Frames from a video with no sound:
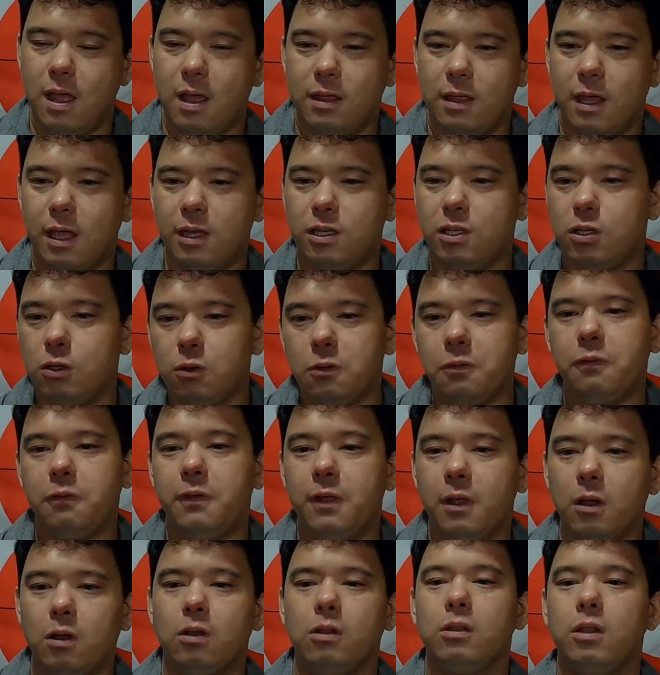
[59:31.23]
They do
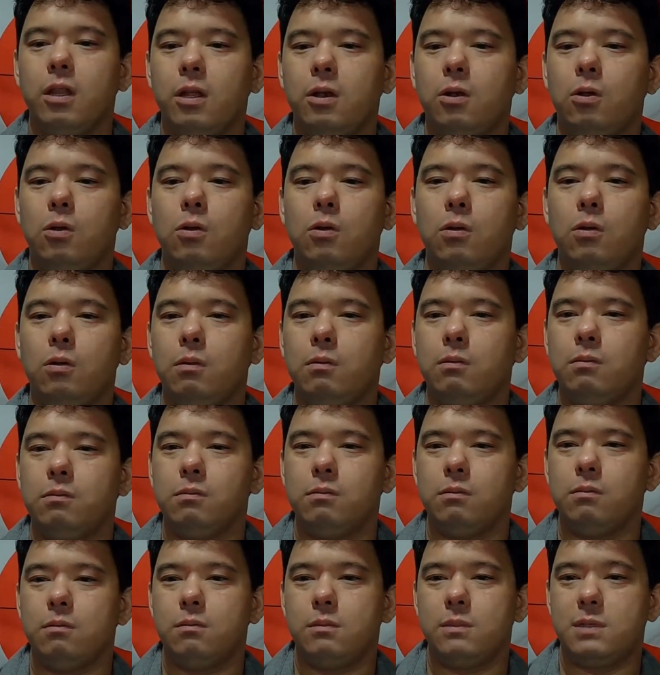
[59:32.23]
feel a little
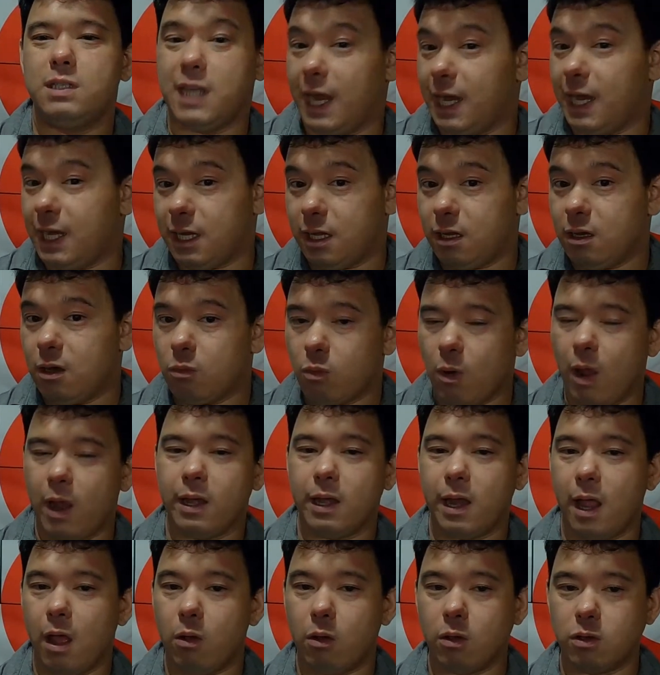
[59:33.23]
dated right
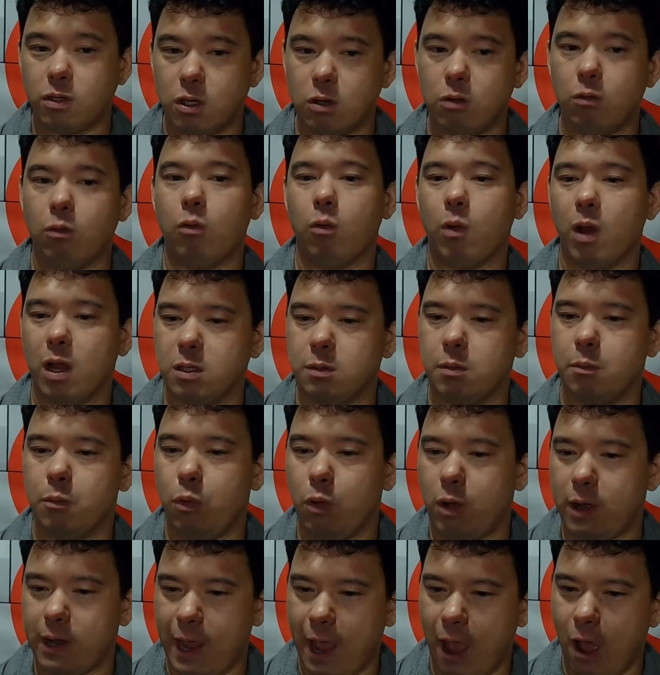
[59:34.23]
now, considering what Ray's been
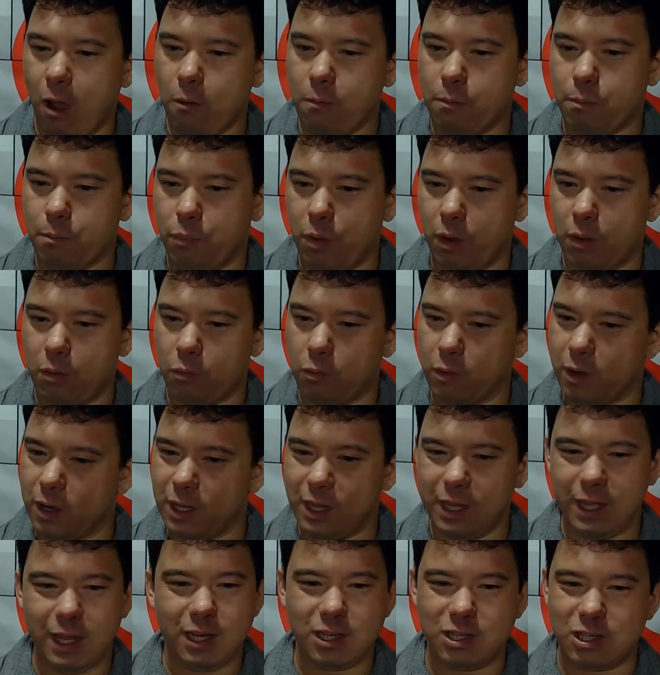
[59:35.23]
putting out, but
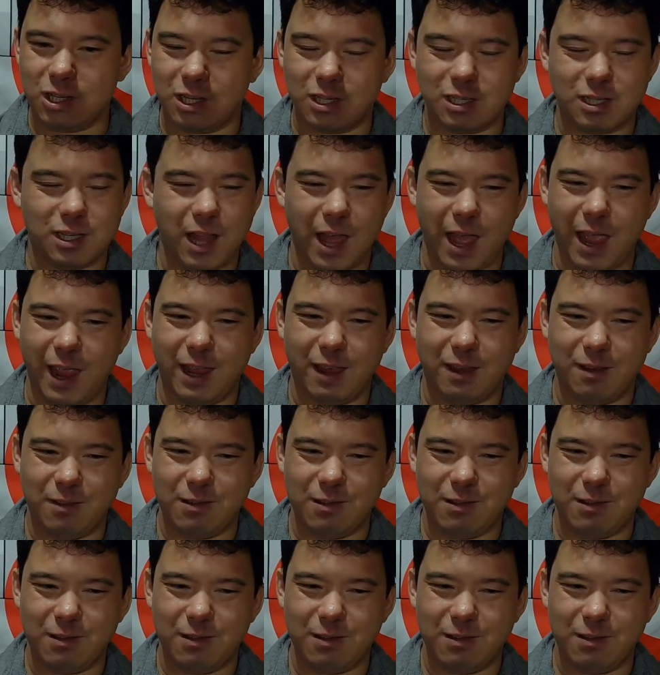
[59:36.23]
really just like